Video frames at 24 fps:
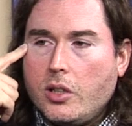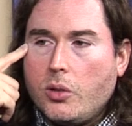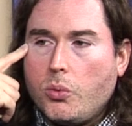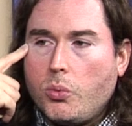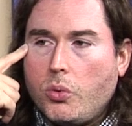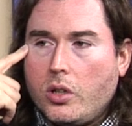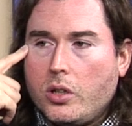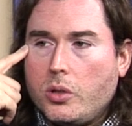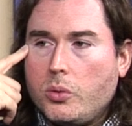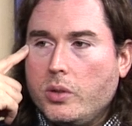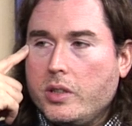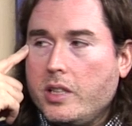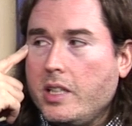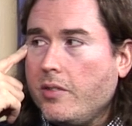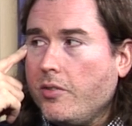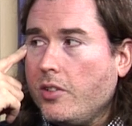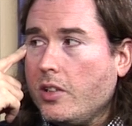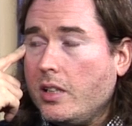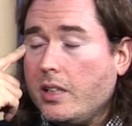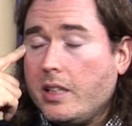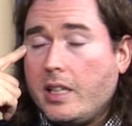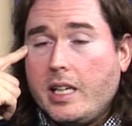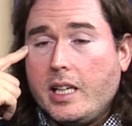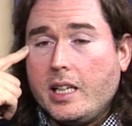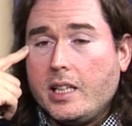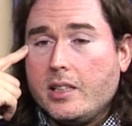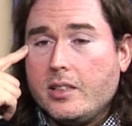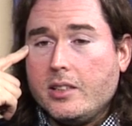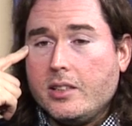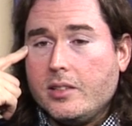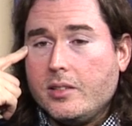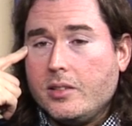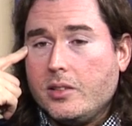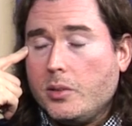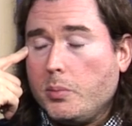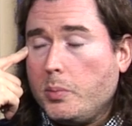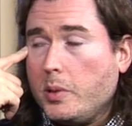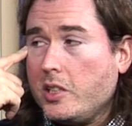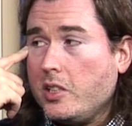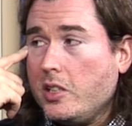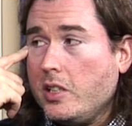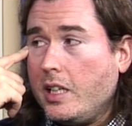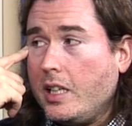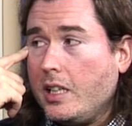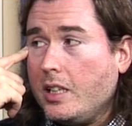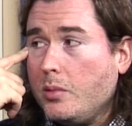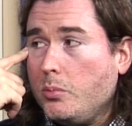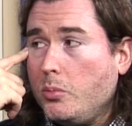work with and feel like, hey, you're pitching
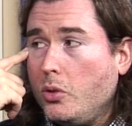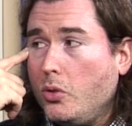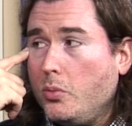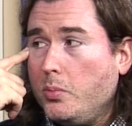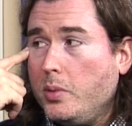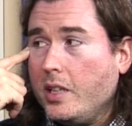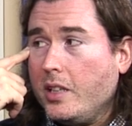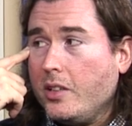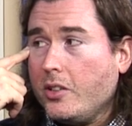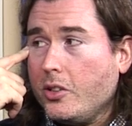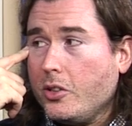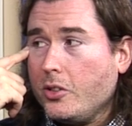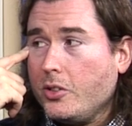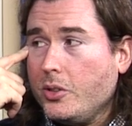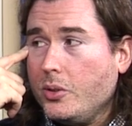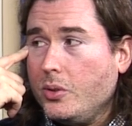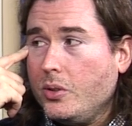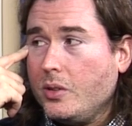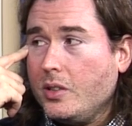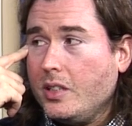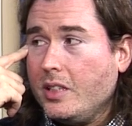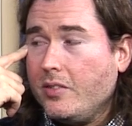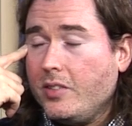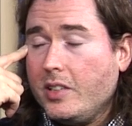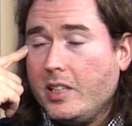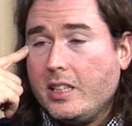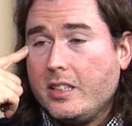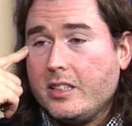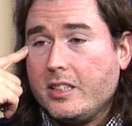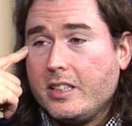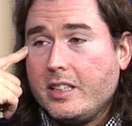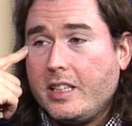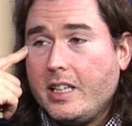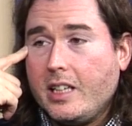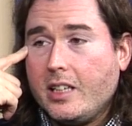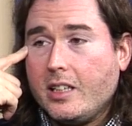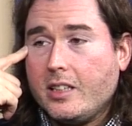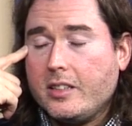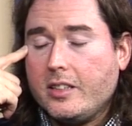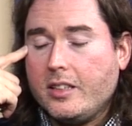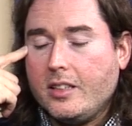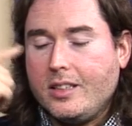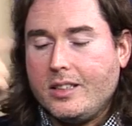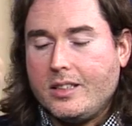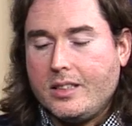out of the bullpen, or you're doing it. If he doesn't care, it's like,